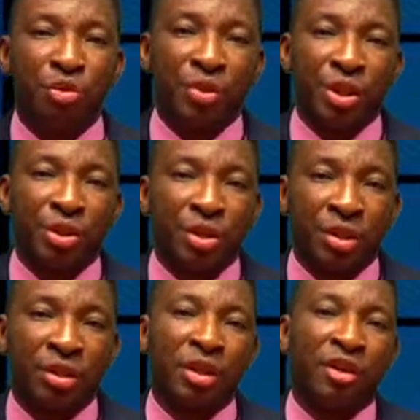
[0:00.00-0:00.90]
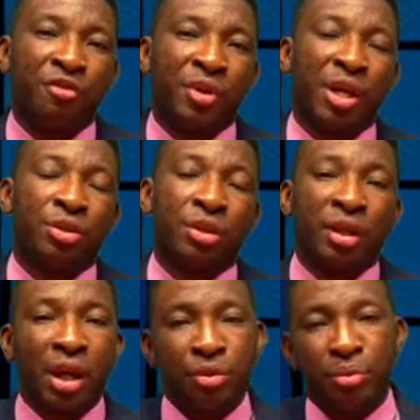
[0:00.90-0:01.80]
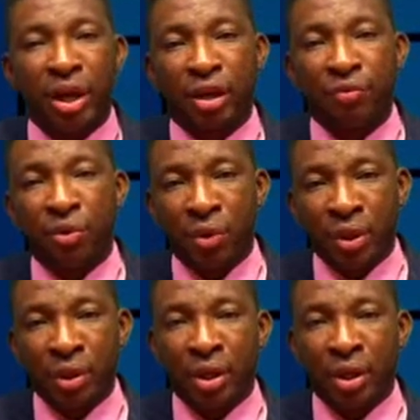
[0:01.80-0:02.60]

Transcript: Nigeria's financial and capital market forward.